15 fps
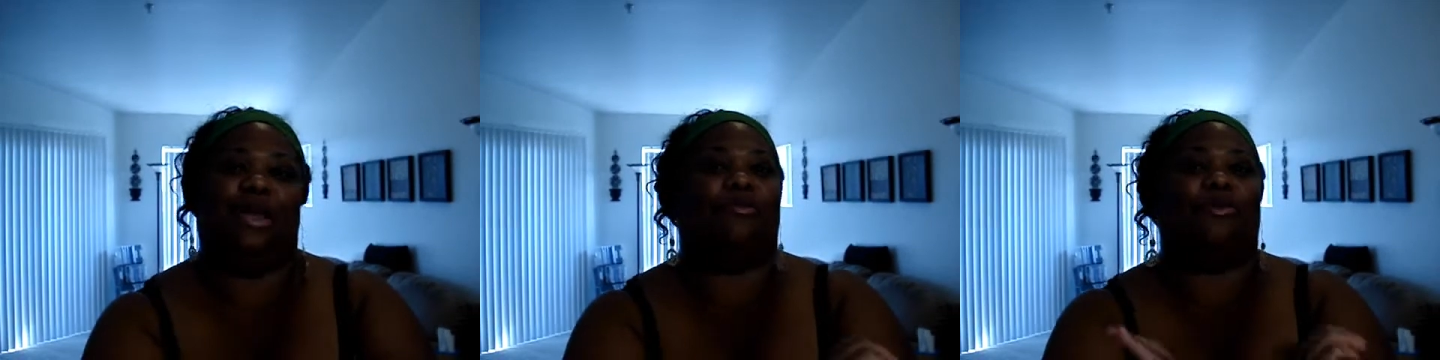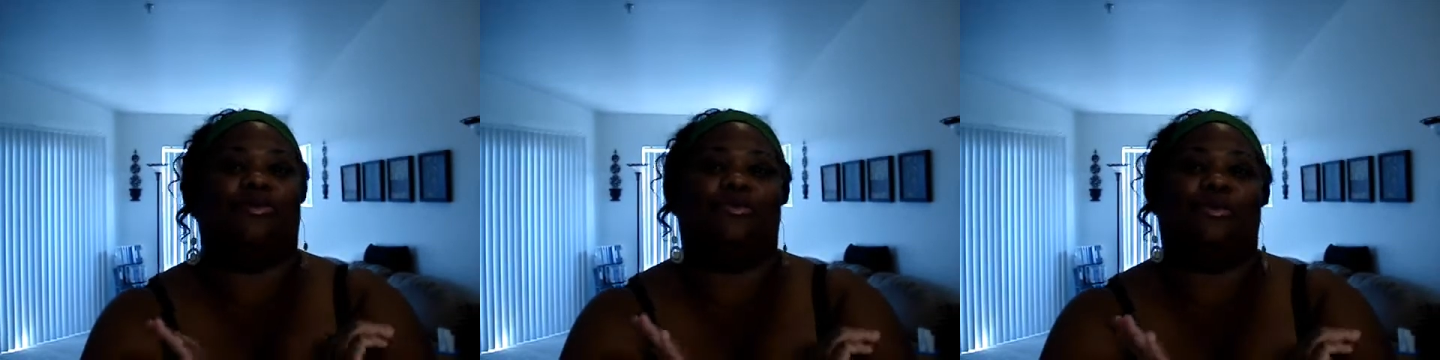
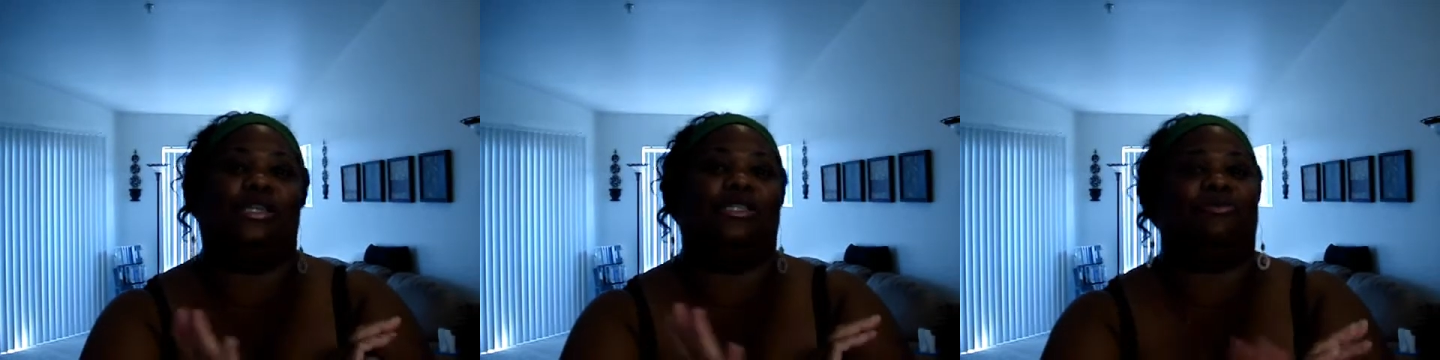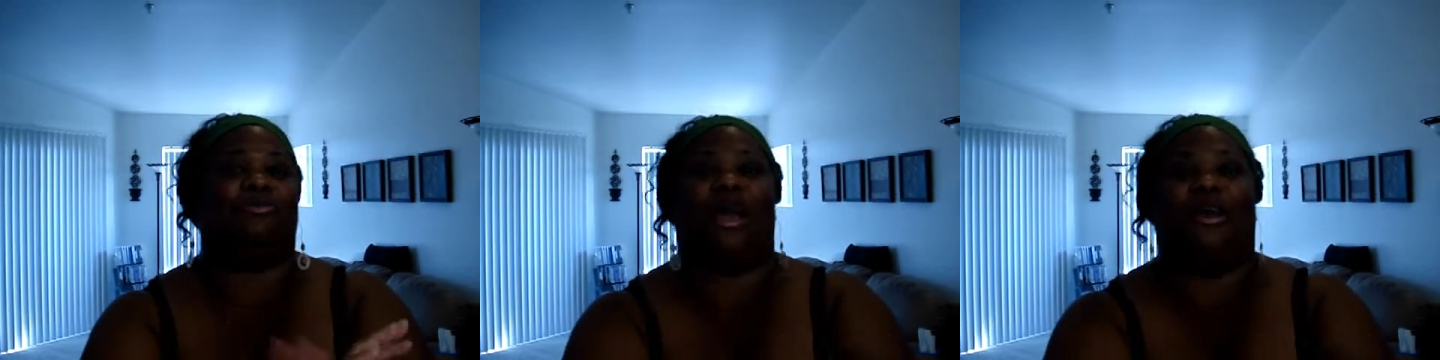able to
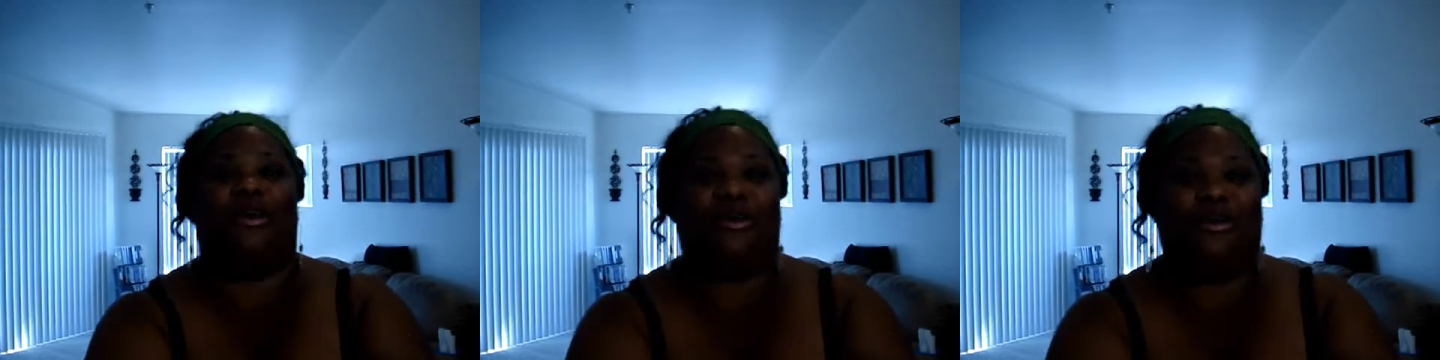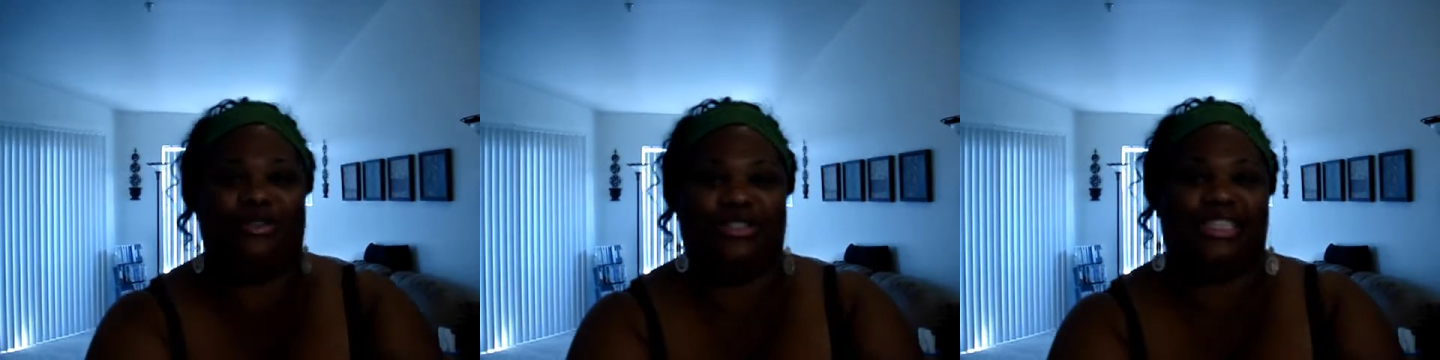reach my
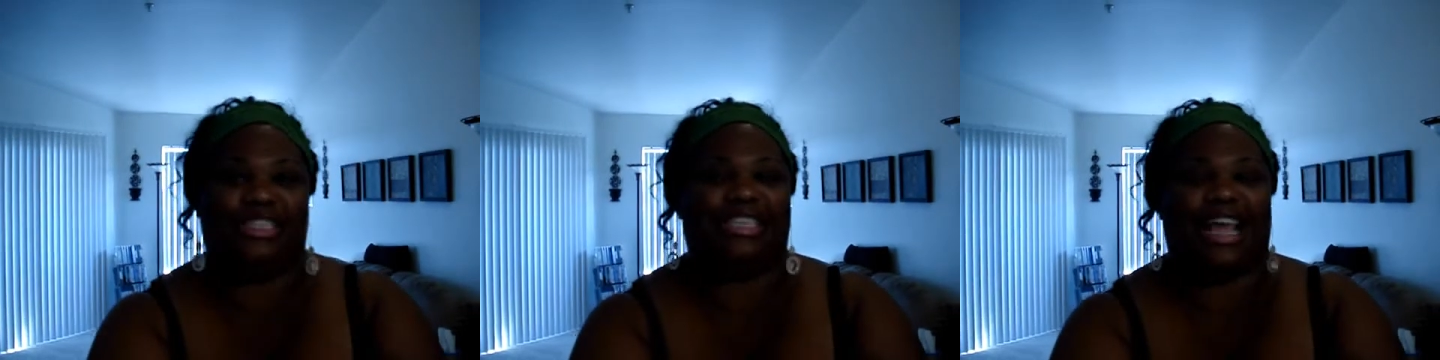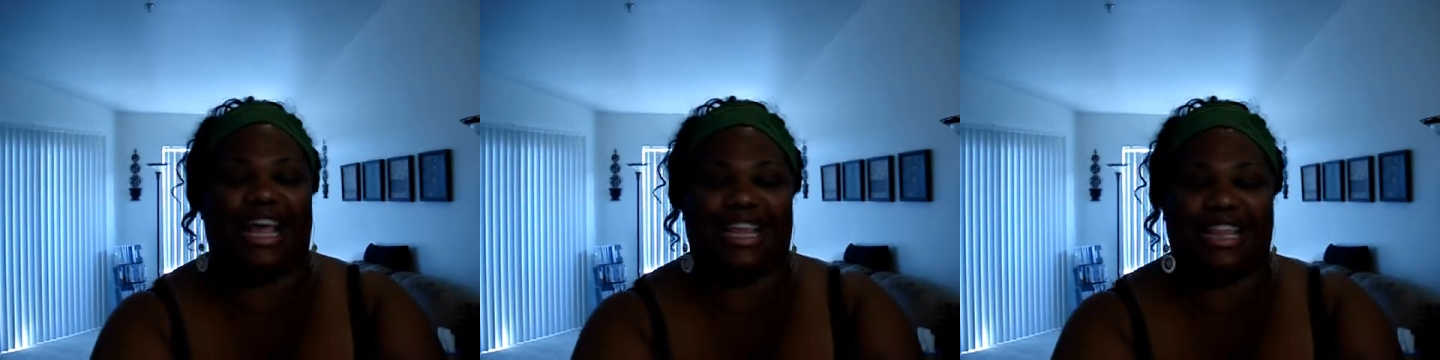goal
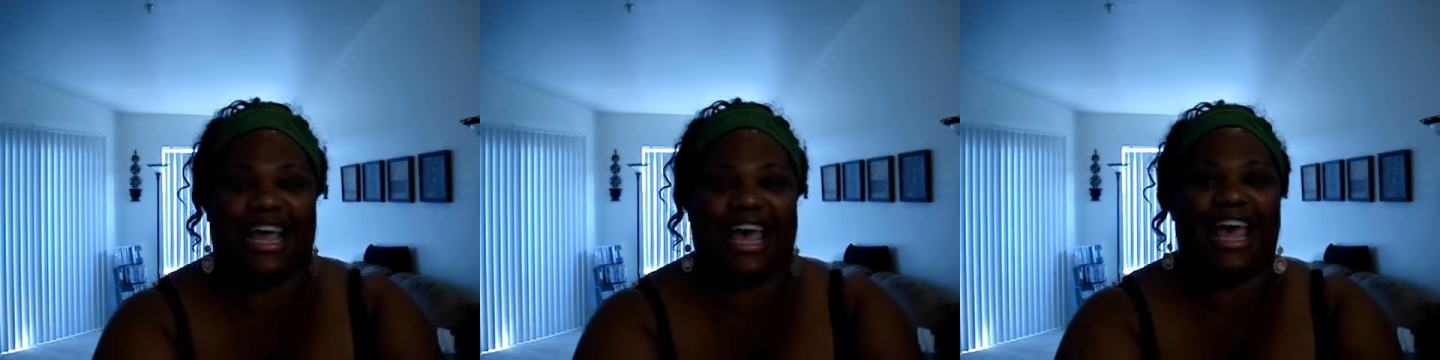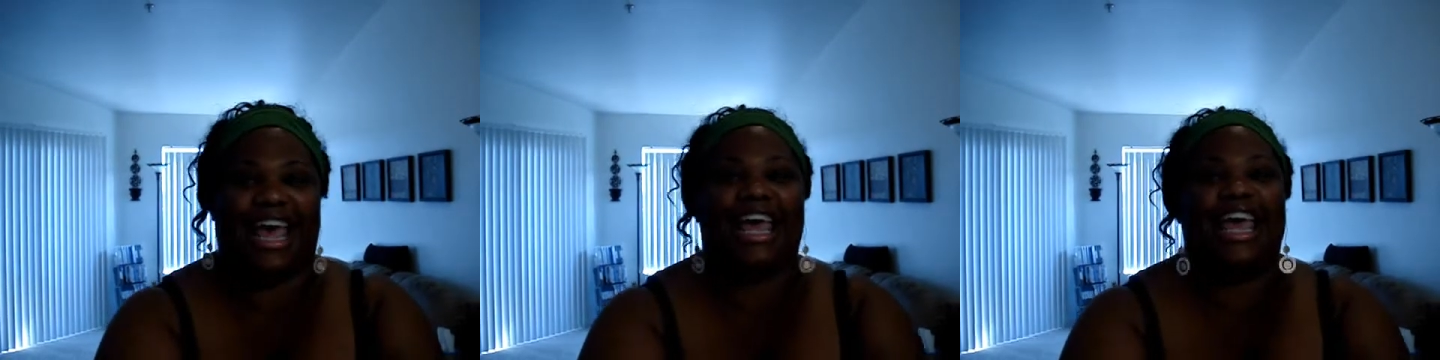just like
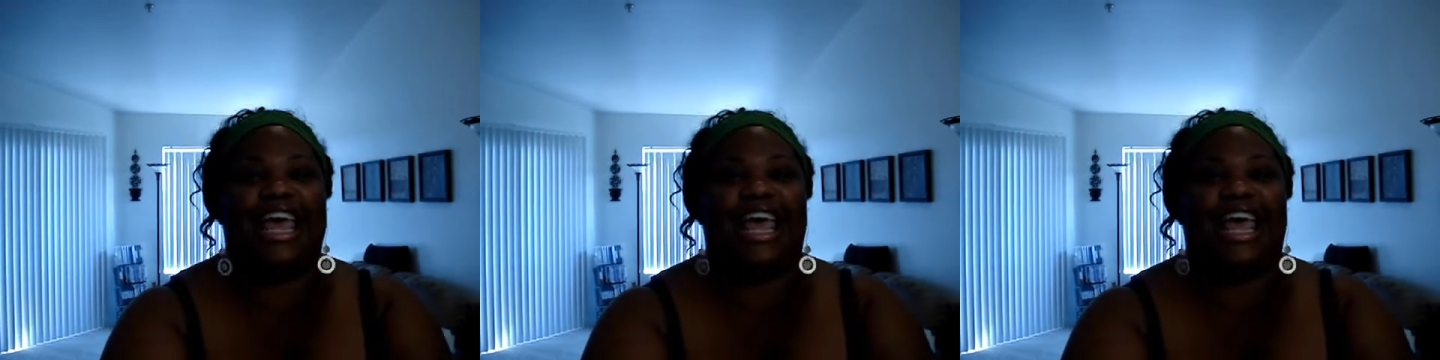that.